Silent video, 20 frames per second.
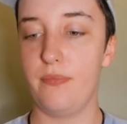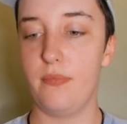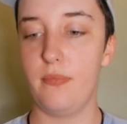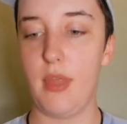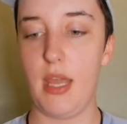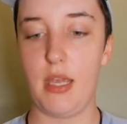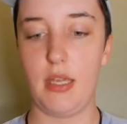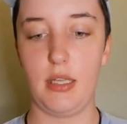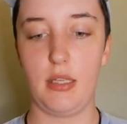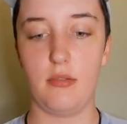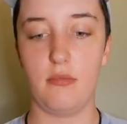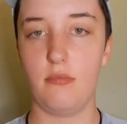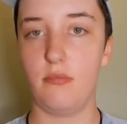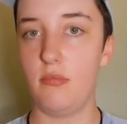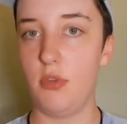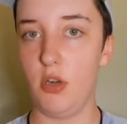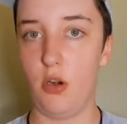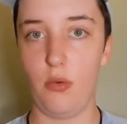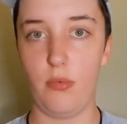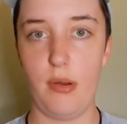They can,
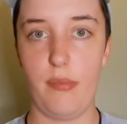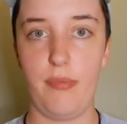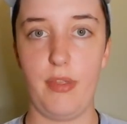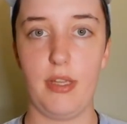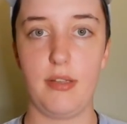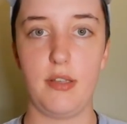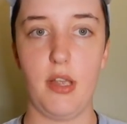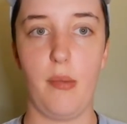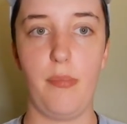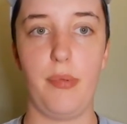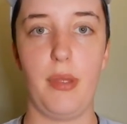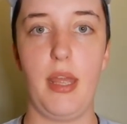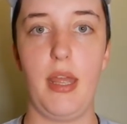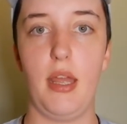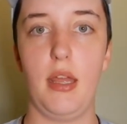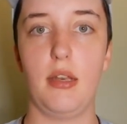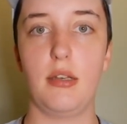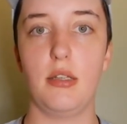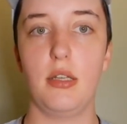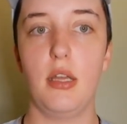rip things up
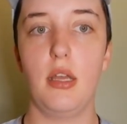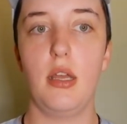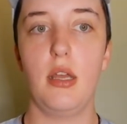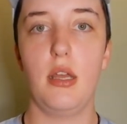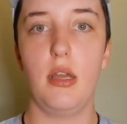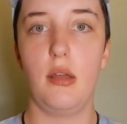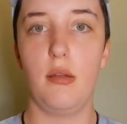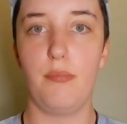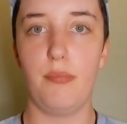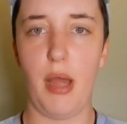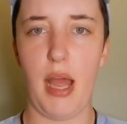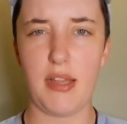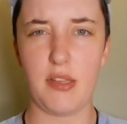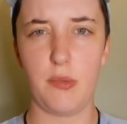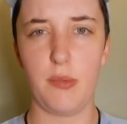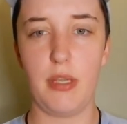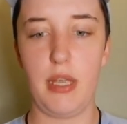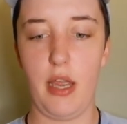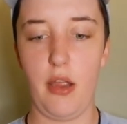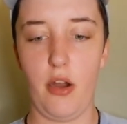and
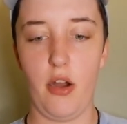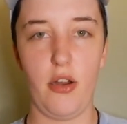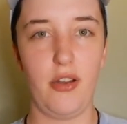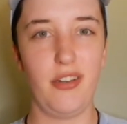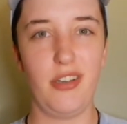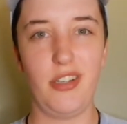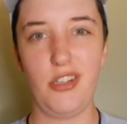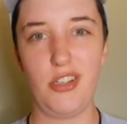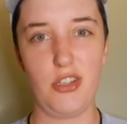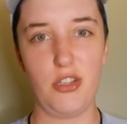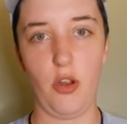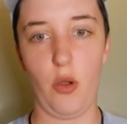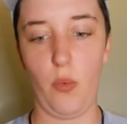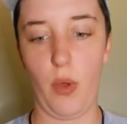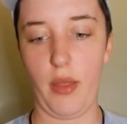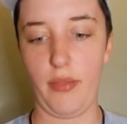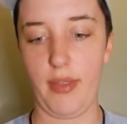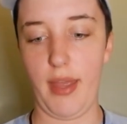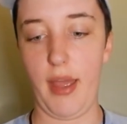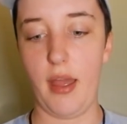possibly get hurt, and you just don't
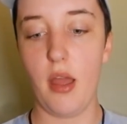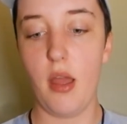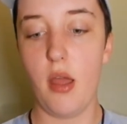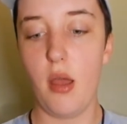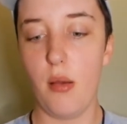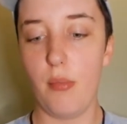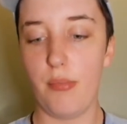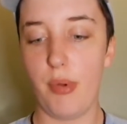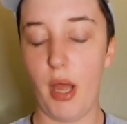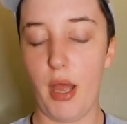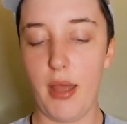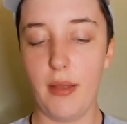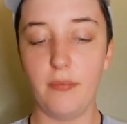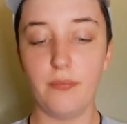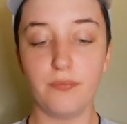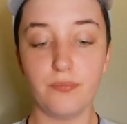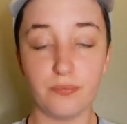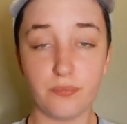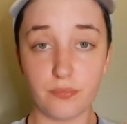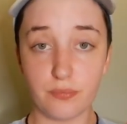want that. But
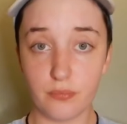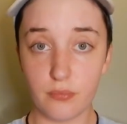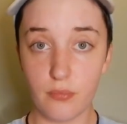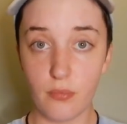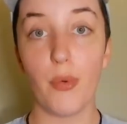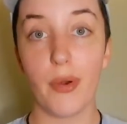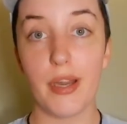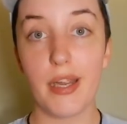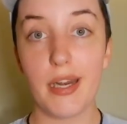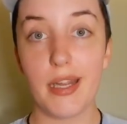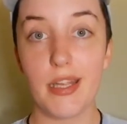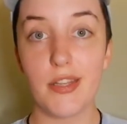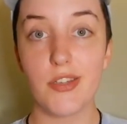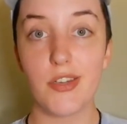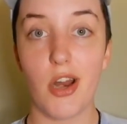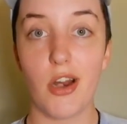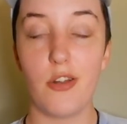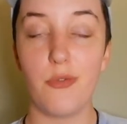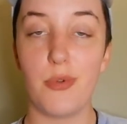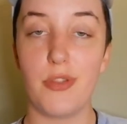we're going to get
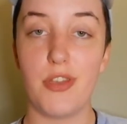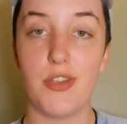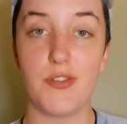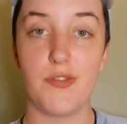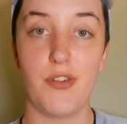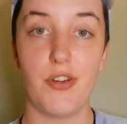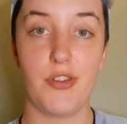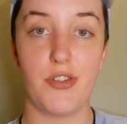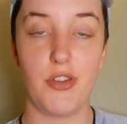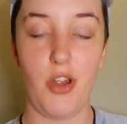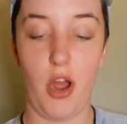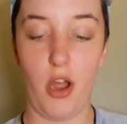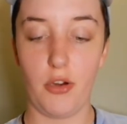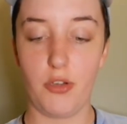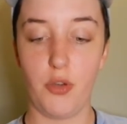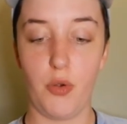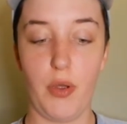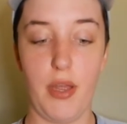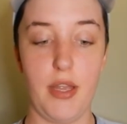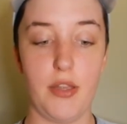started with this first dog
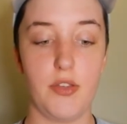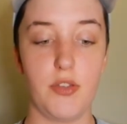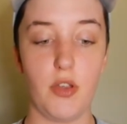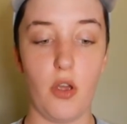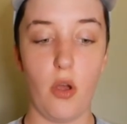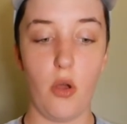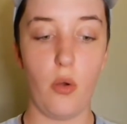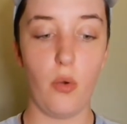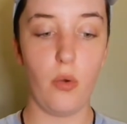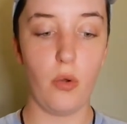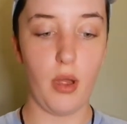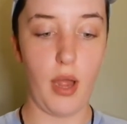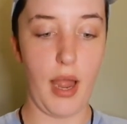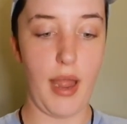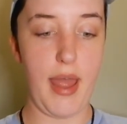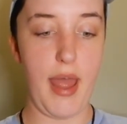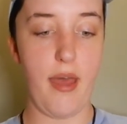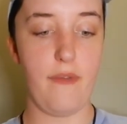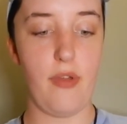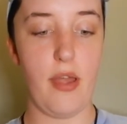toy. So
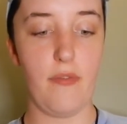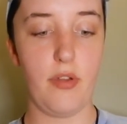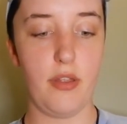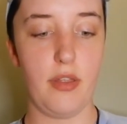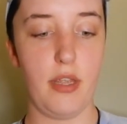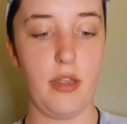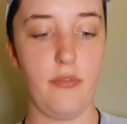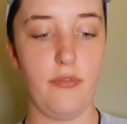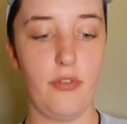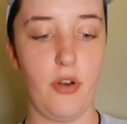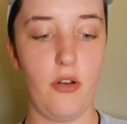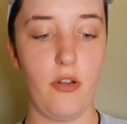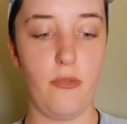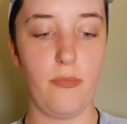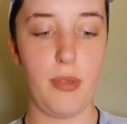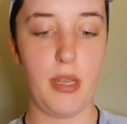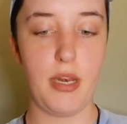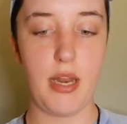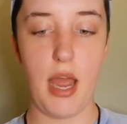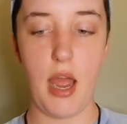I have everything in front of
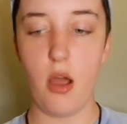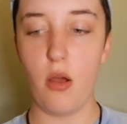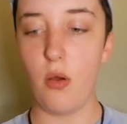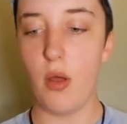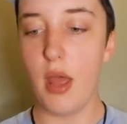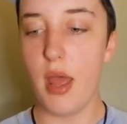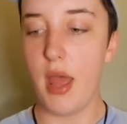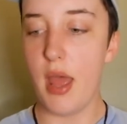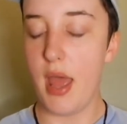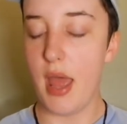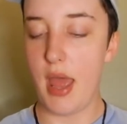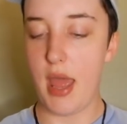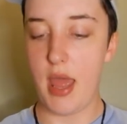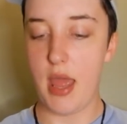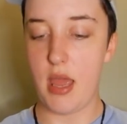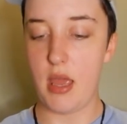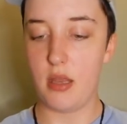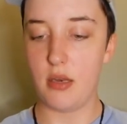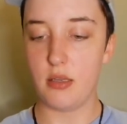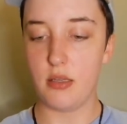me now,
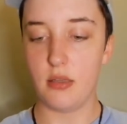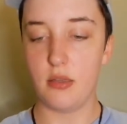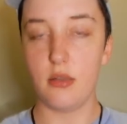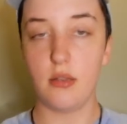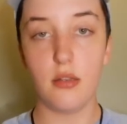and